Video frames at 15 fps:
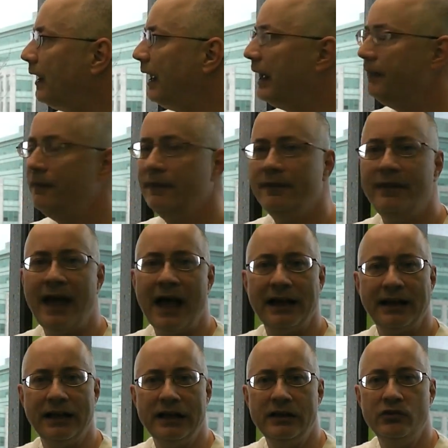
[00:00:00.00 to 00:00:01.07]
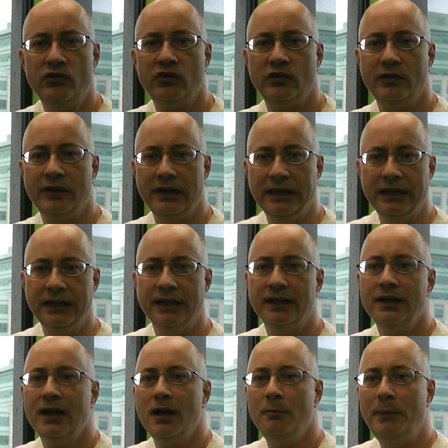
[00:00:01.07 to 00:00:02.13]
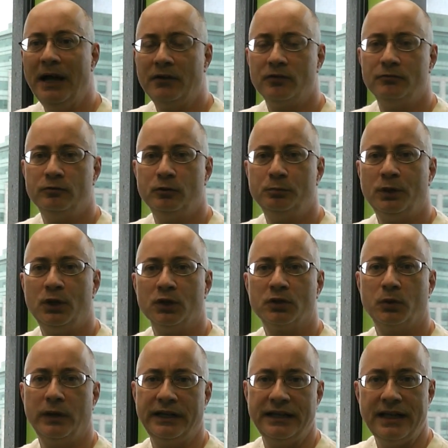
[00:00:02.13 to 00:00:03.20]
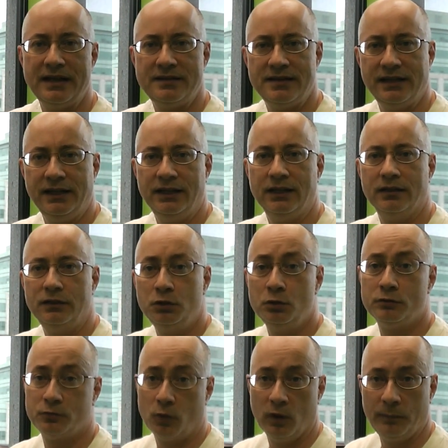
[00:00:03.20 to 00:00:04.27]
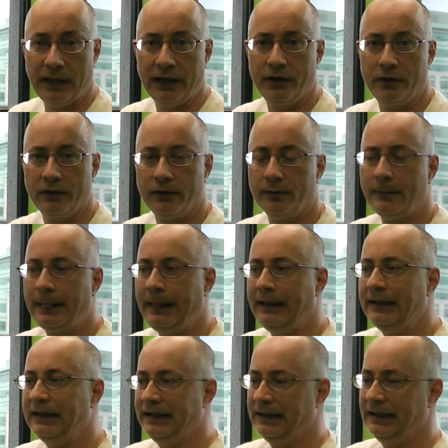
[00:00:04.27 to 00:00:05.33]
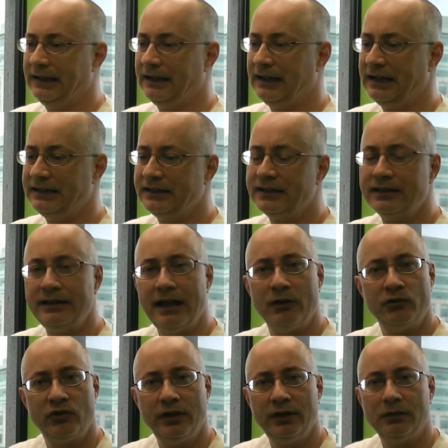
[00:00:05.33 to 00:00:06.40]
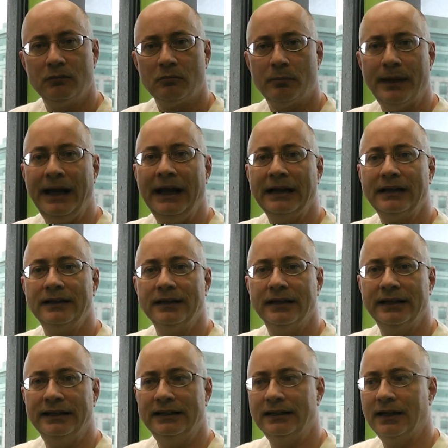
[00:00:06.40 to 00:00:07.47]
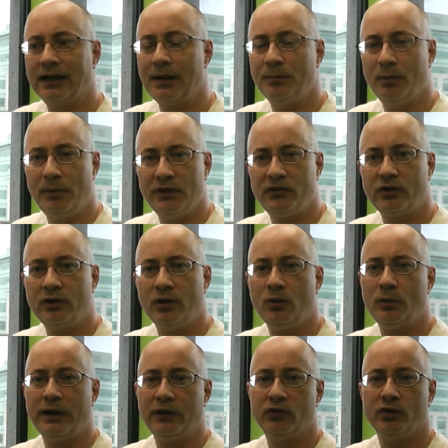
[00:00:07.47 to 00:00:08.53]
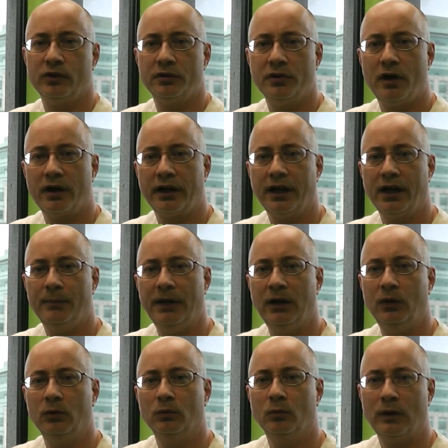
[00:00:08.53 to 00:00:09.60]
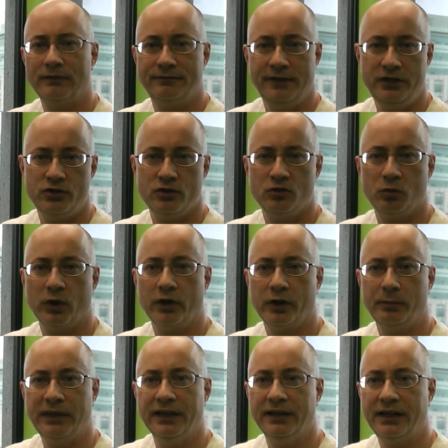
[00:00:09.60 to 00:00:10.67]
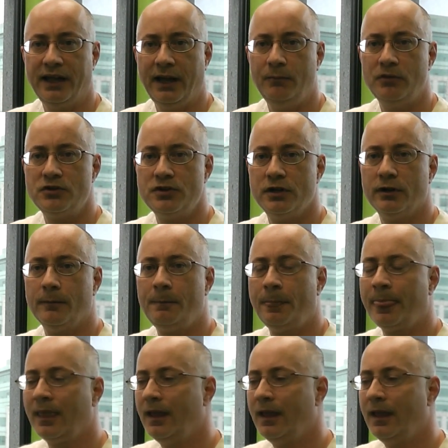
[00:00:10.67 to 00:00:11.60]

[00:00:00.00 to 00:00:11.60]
And that is the Maxim Football 2018 uniform editor. I didn't announce it back a couple months ago when I started talking about what features were going to be in the game this year,